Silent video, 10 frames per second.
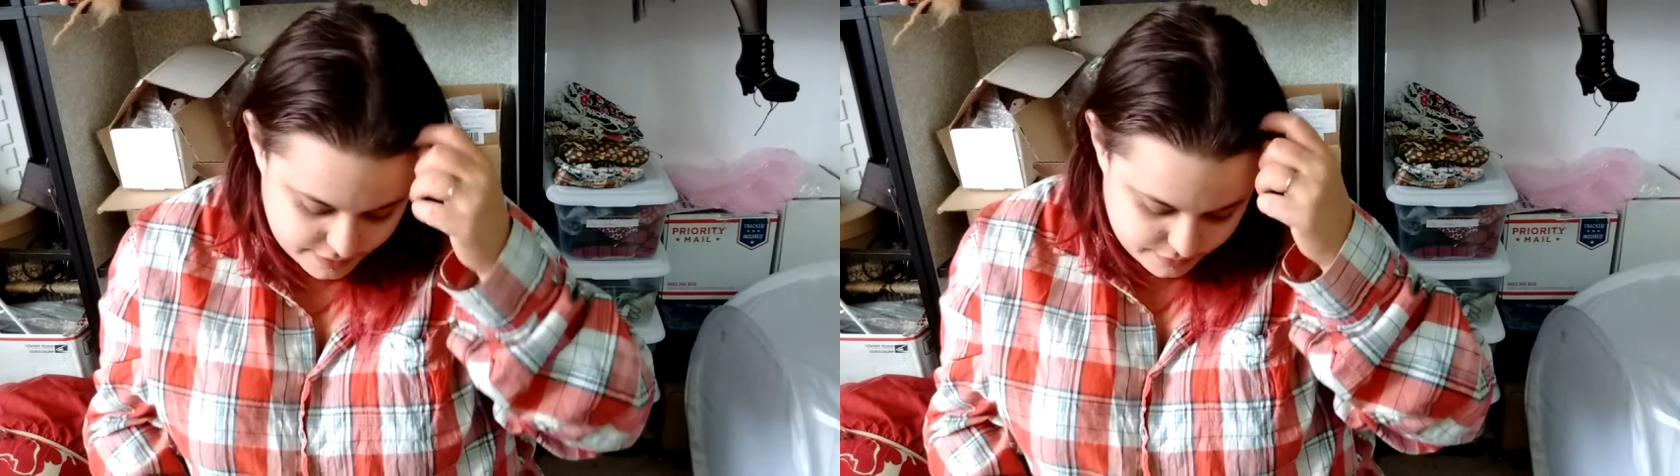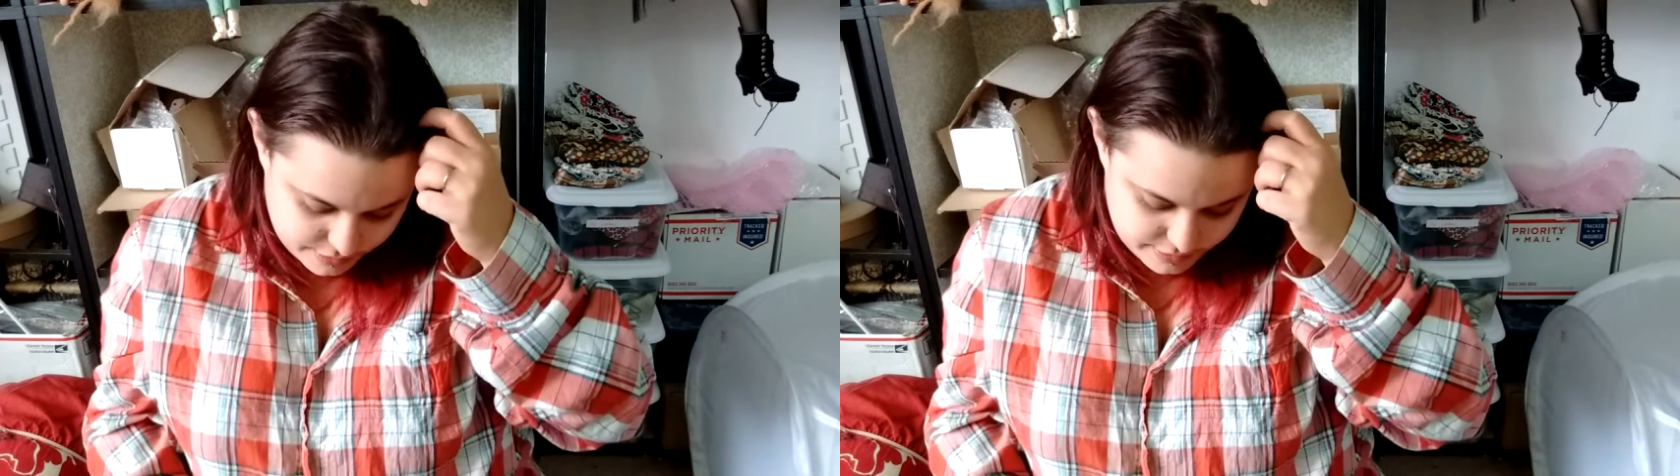
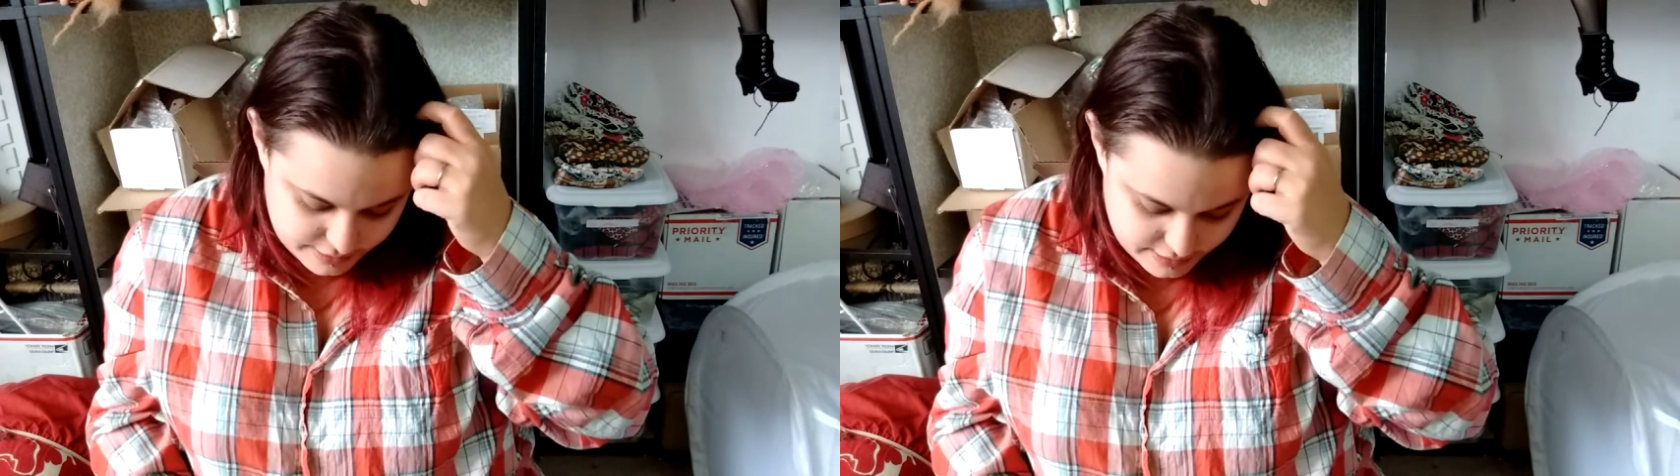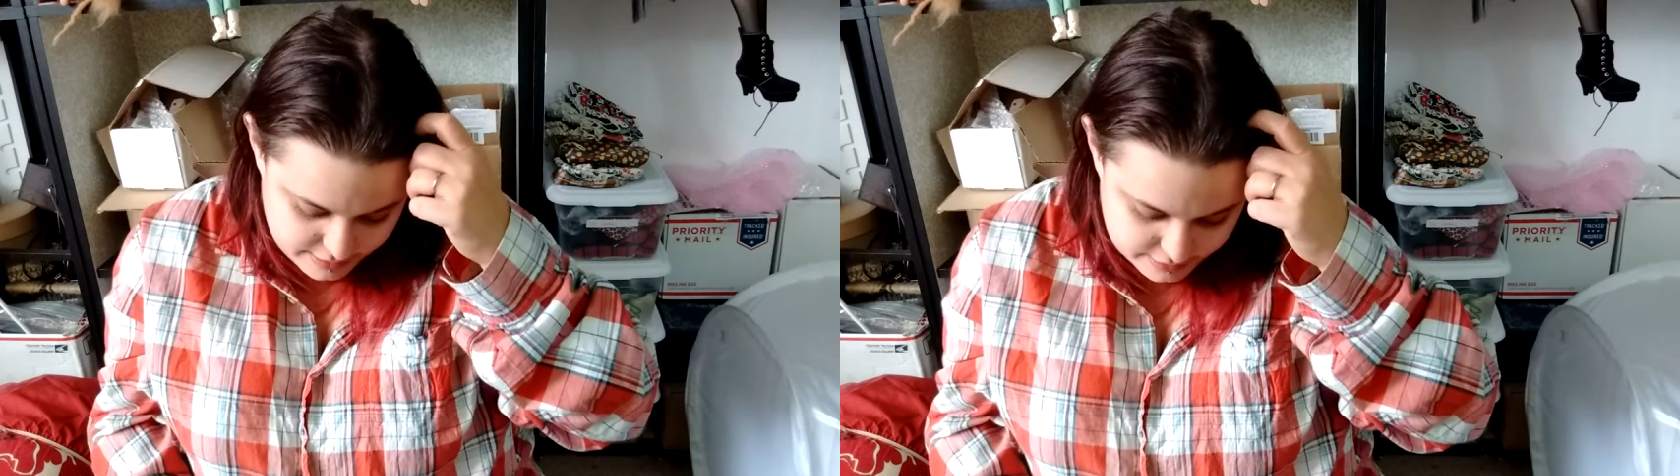ordered
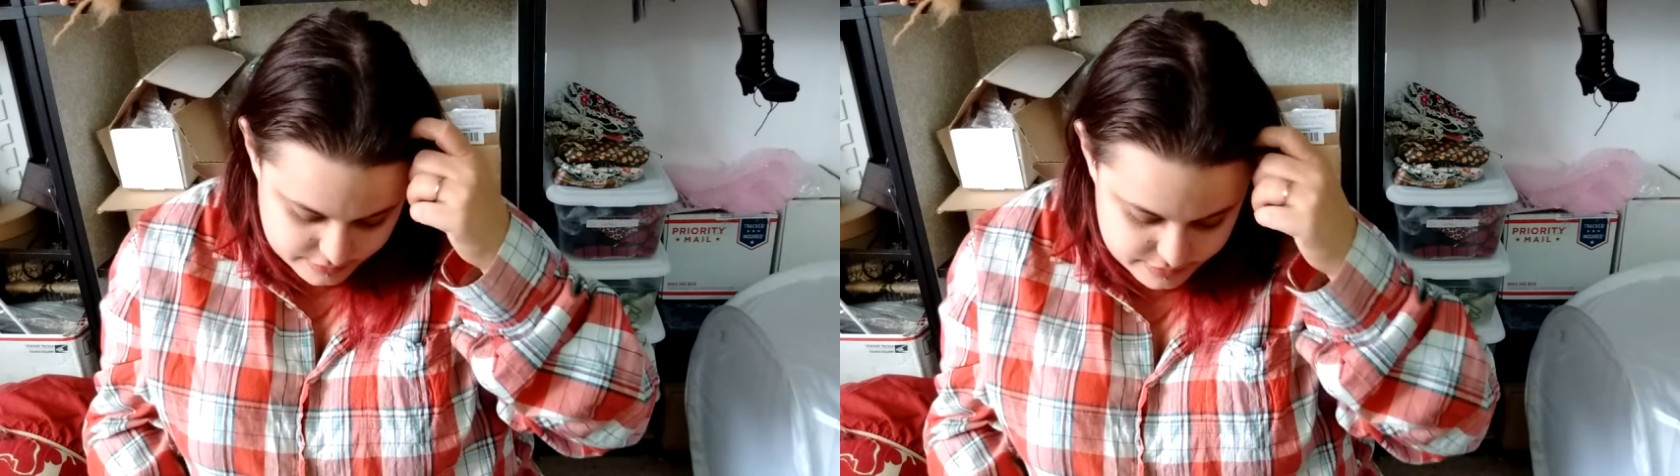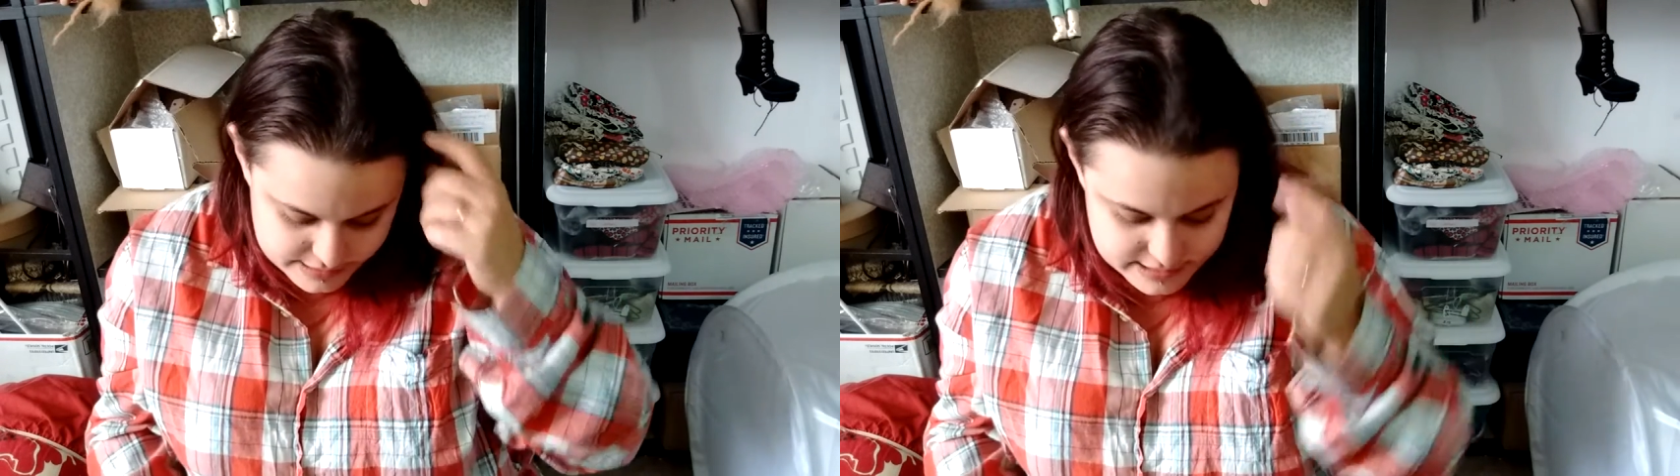anything
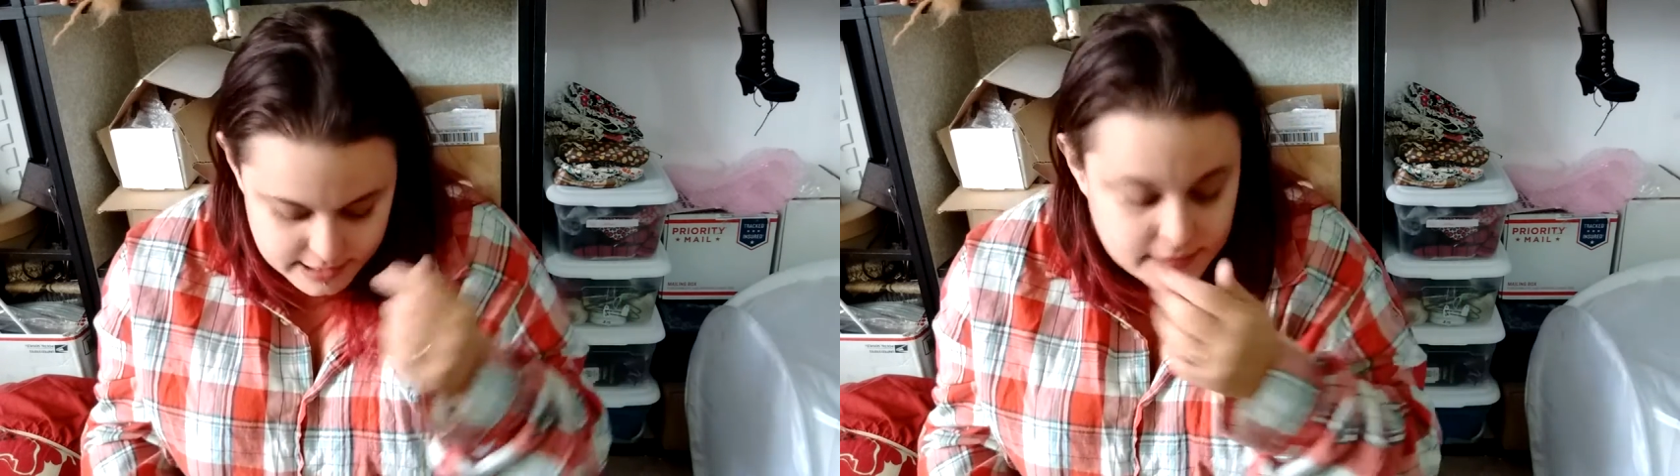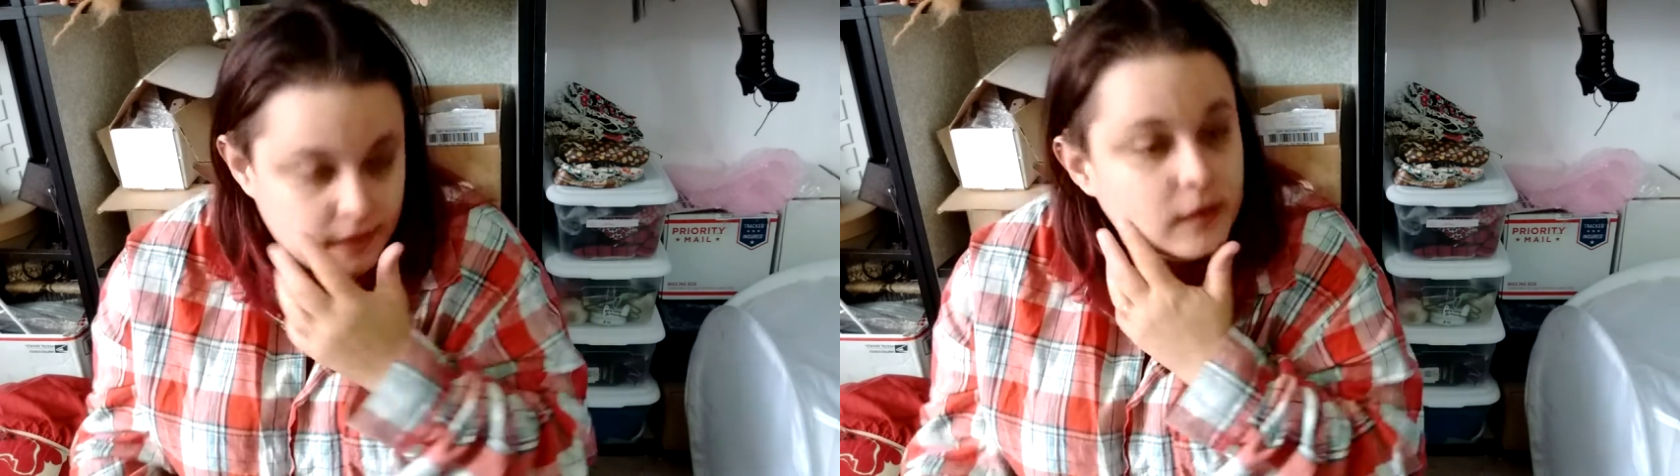too
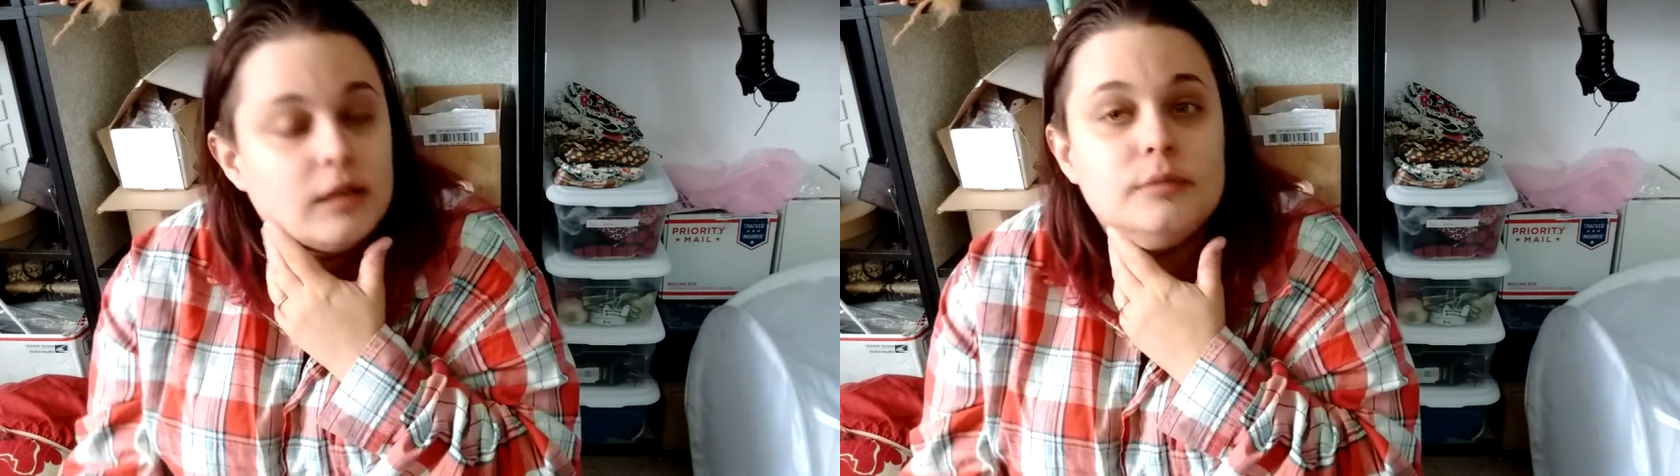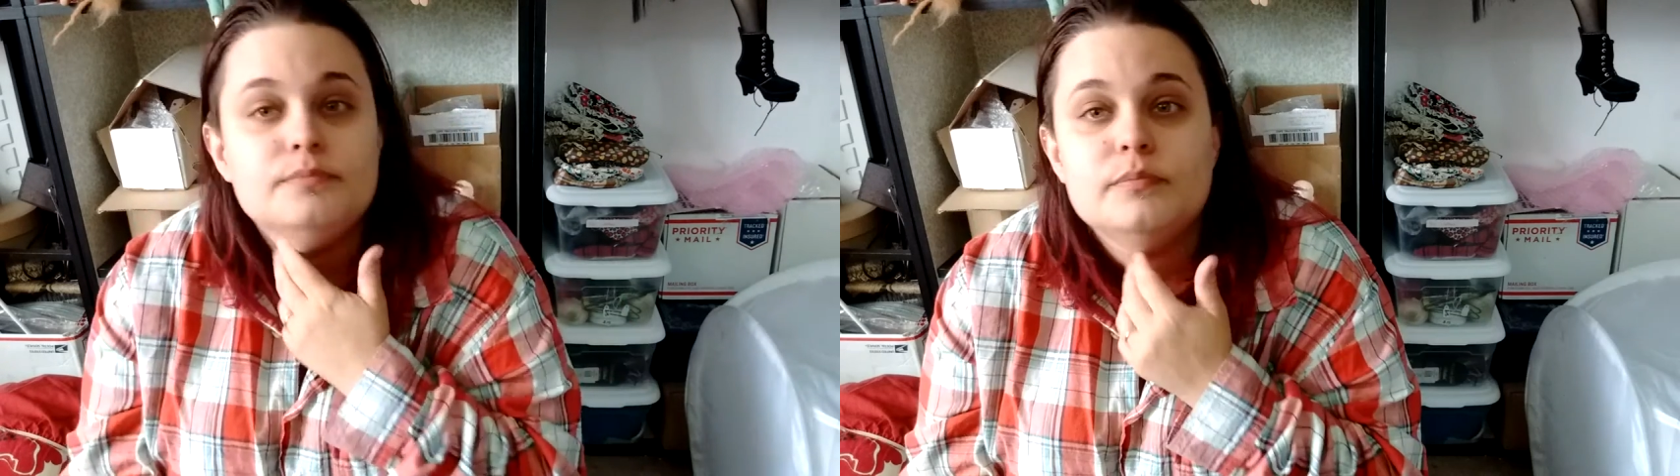exciting,
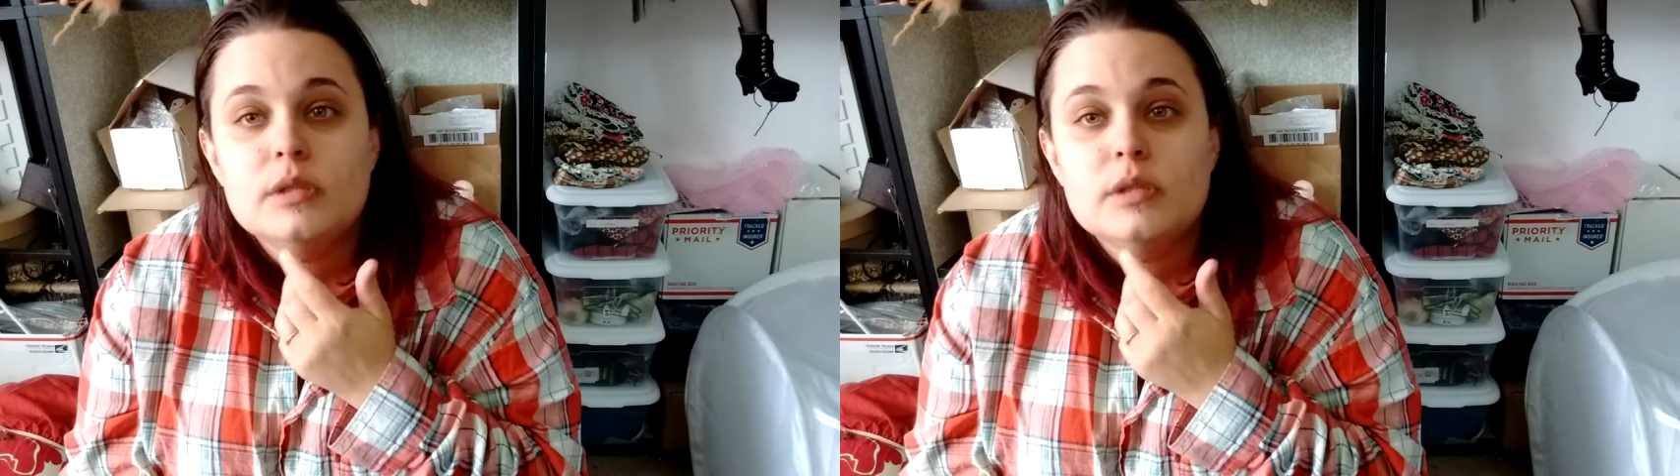um,